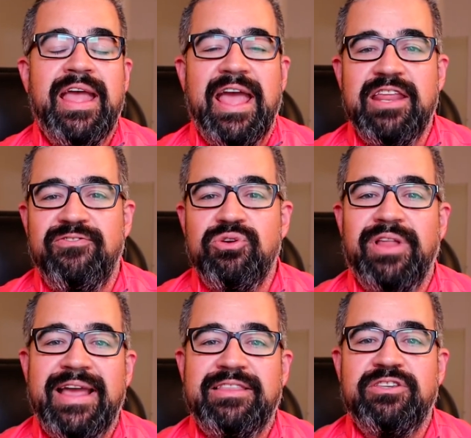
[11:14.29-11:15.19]
And if you
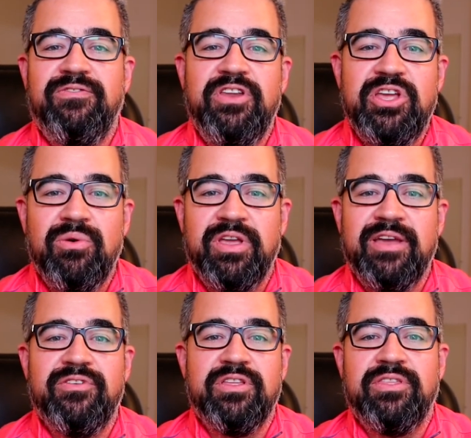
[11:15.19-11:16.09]
like this video,
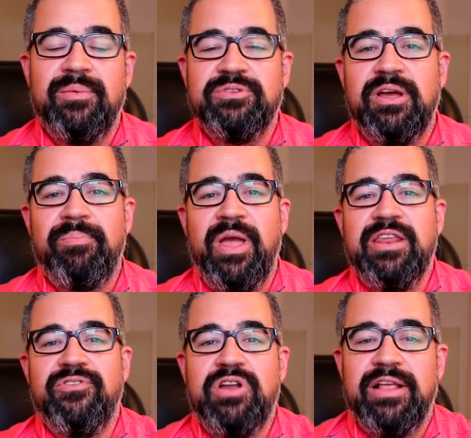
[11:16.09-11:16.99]
give it a thumbs up.
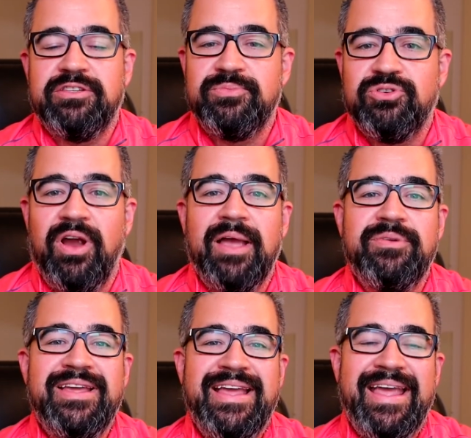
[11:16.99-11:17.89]
And if you're not
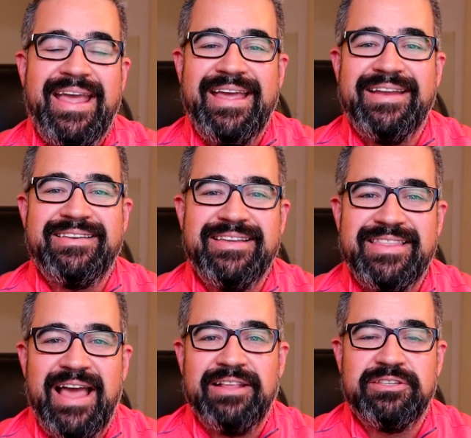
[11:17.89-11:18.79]
subscribed,
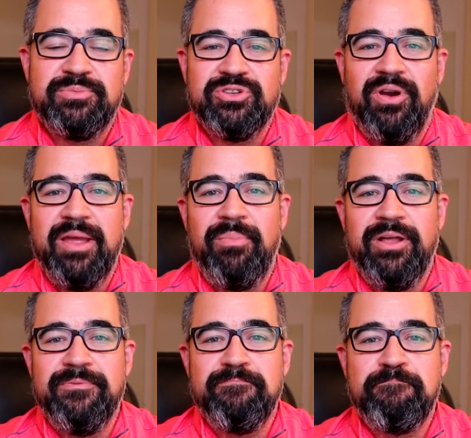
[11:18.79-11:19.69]
hit that subscribe
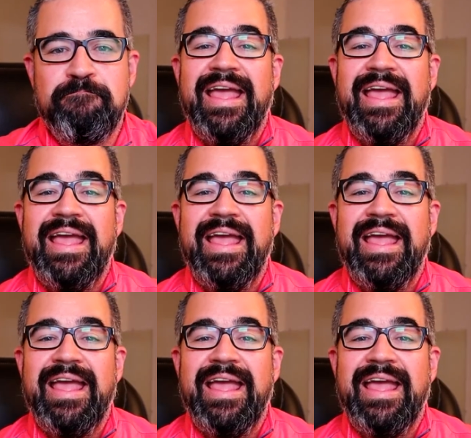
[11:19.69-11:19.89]
button.